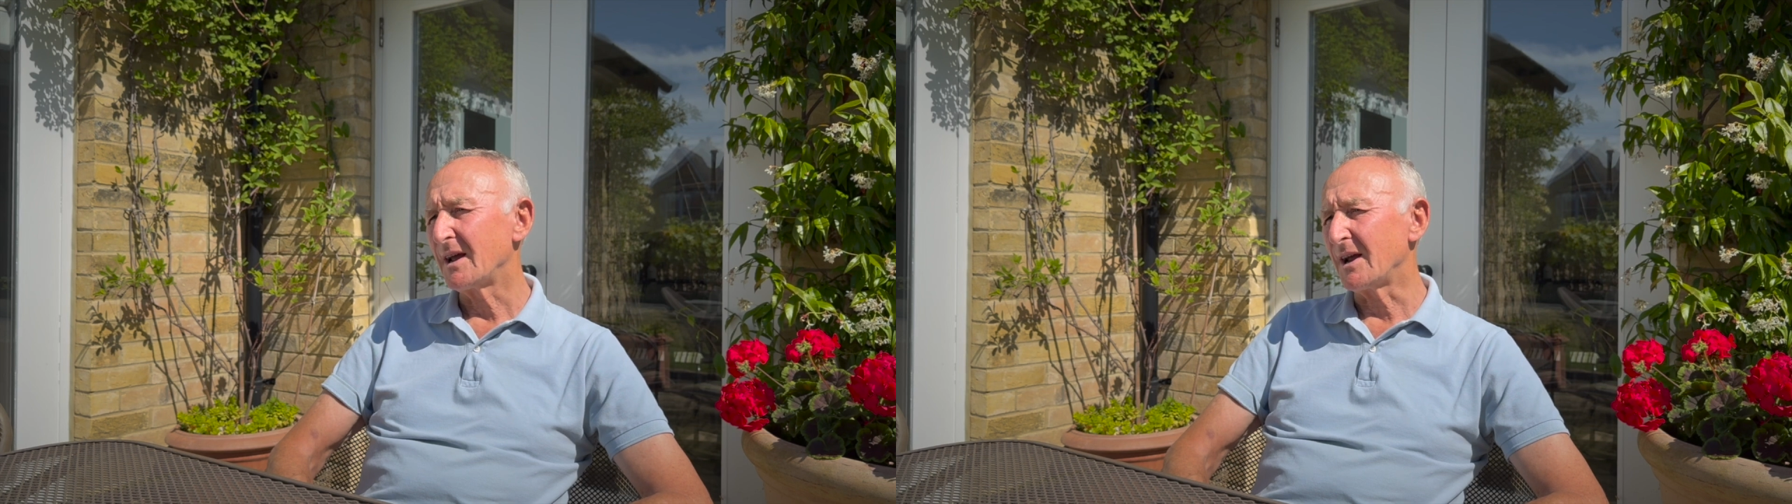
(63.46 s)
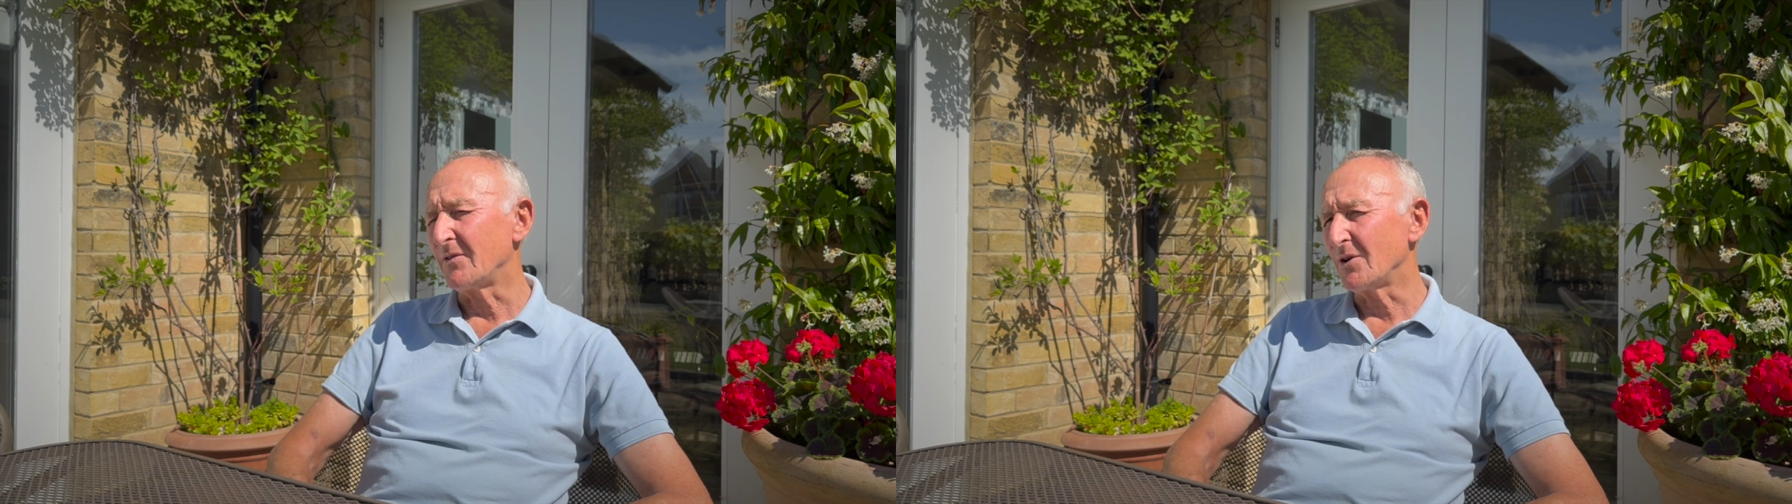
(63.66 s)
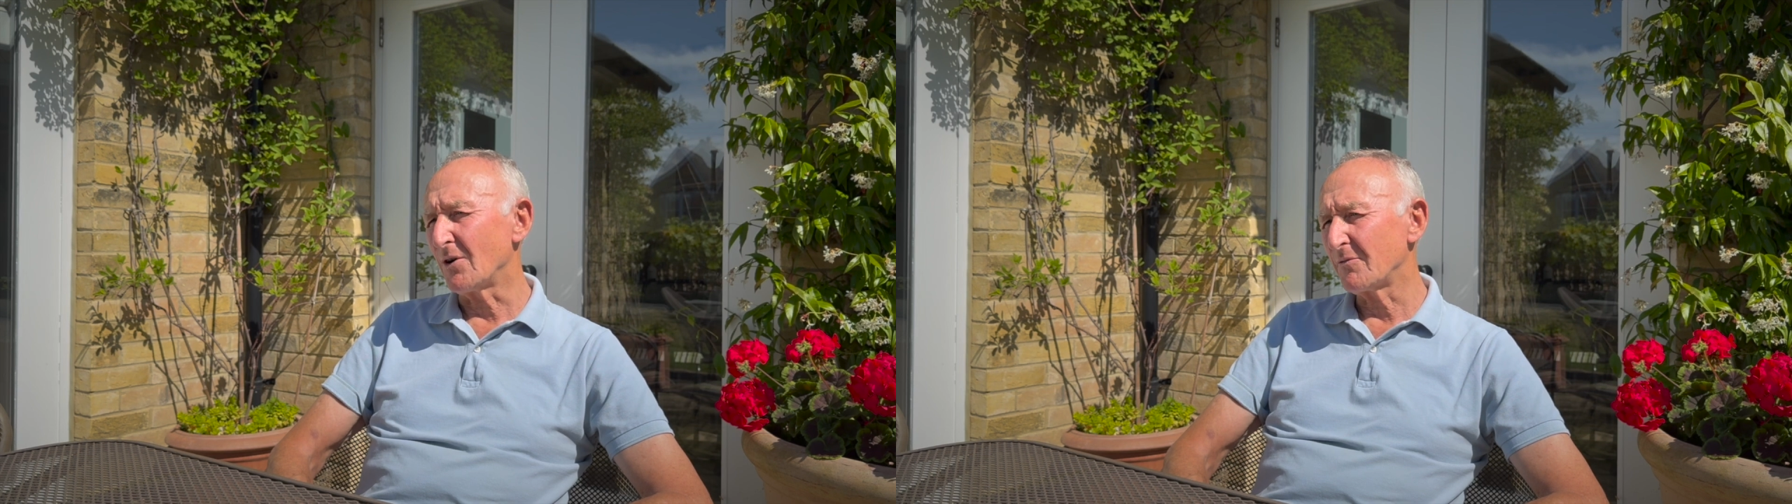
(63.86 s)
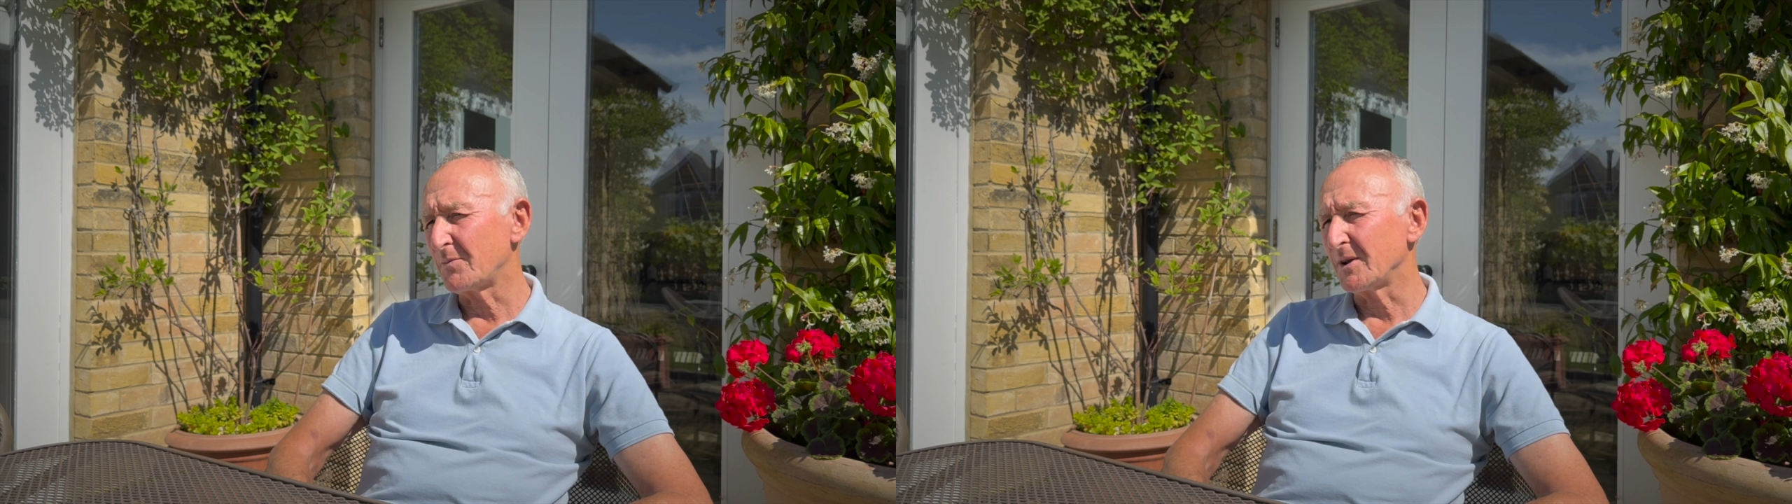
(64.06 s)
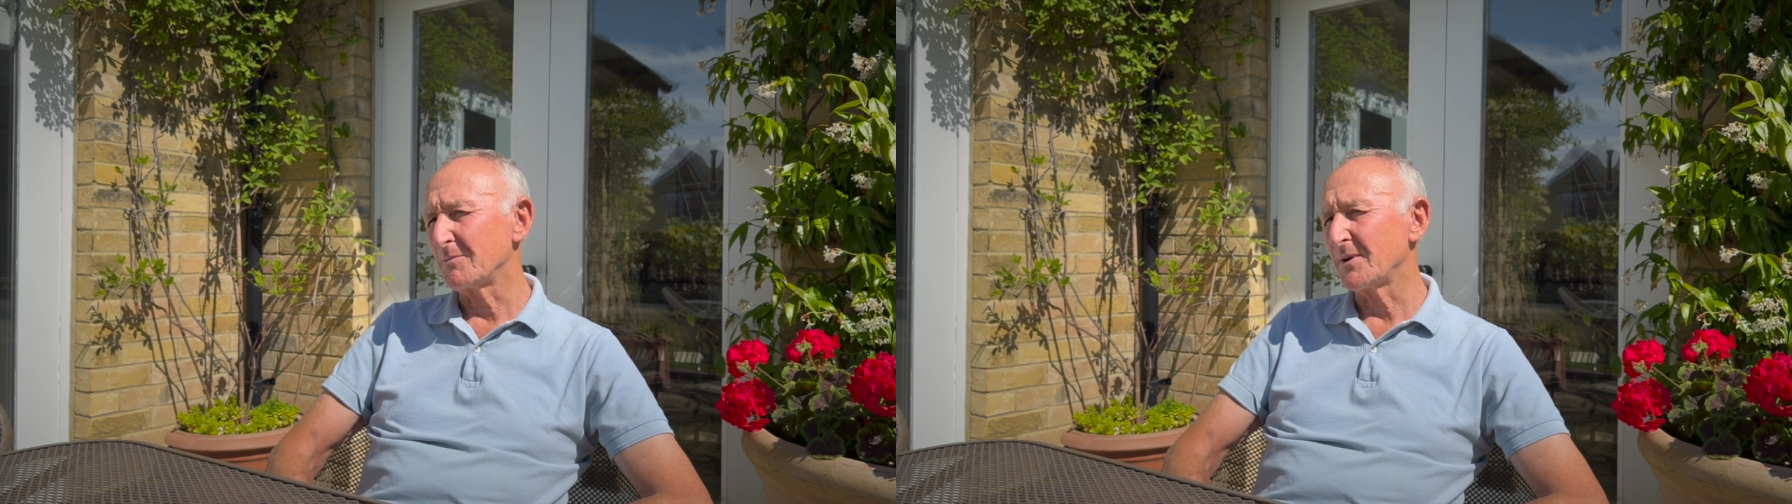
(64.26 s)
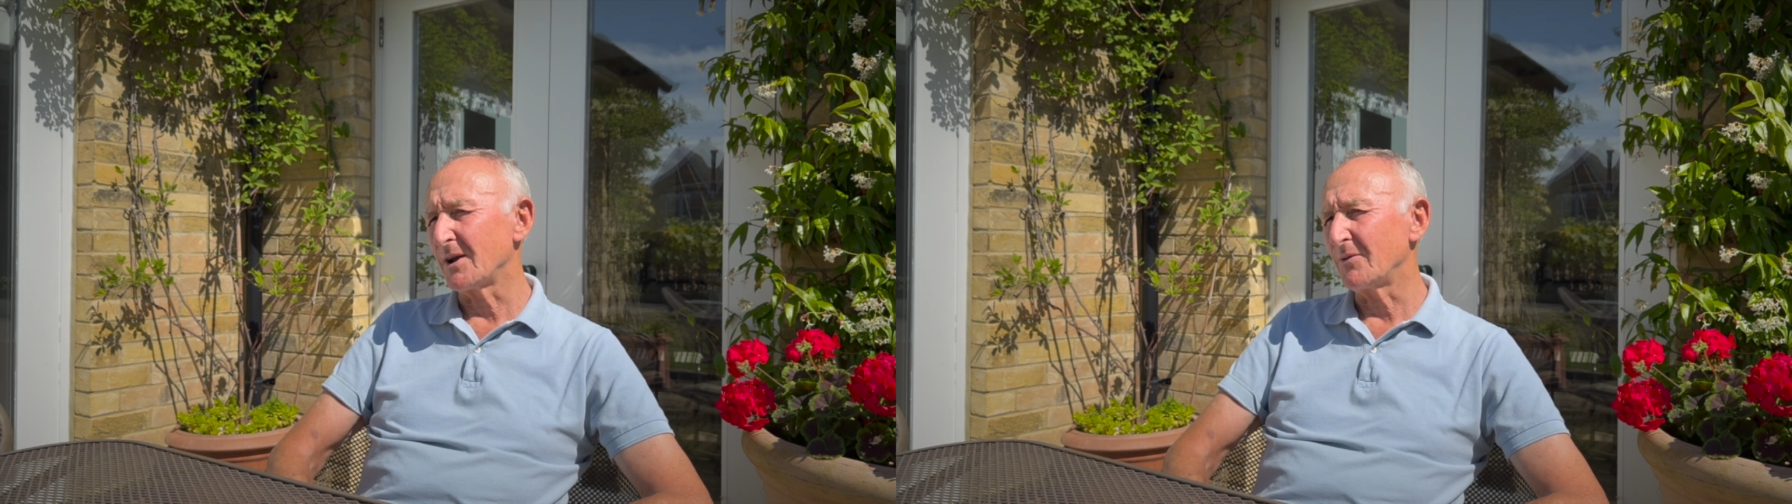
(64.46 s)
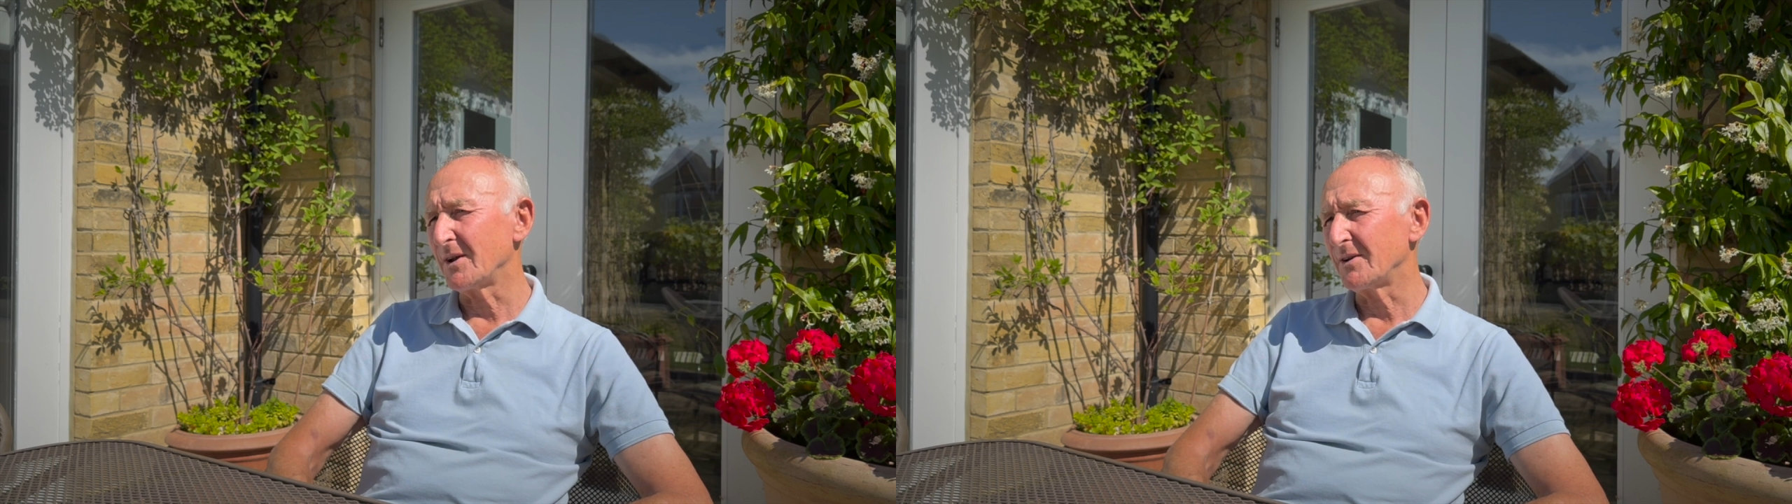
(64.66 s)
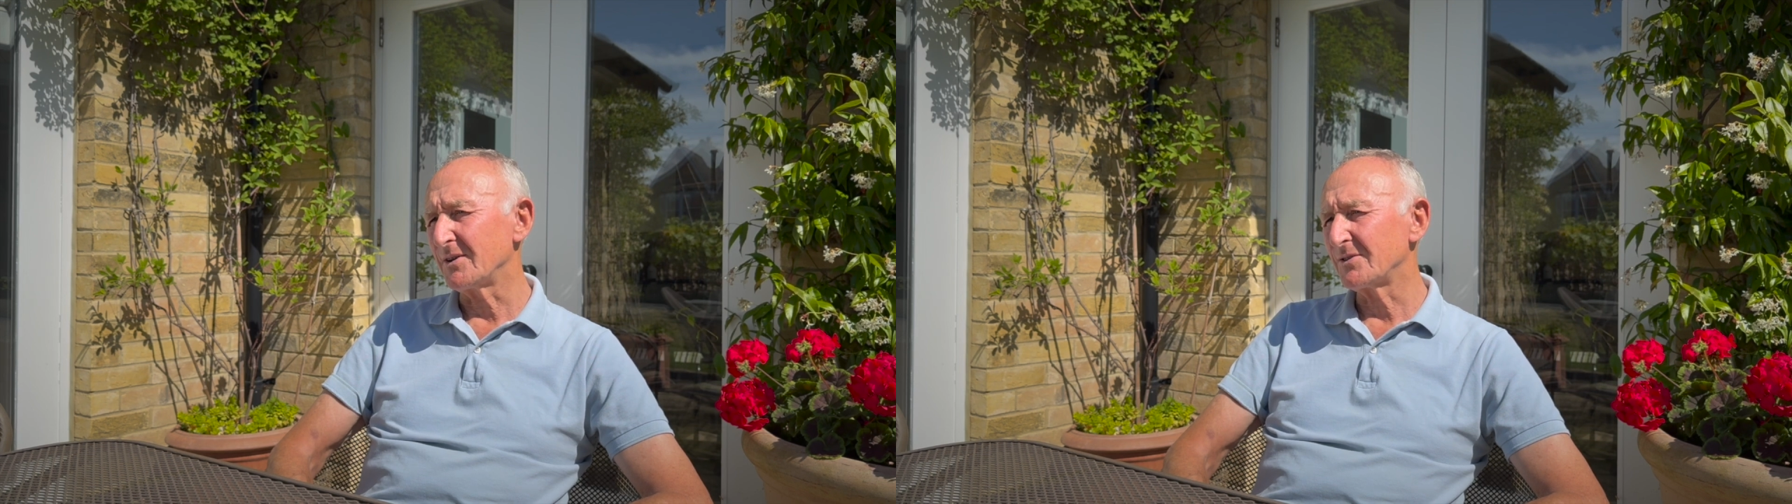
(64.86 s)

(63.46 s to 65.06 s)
in the off-peak period at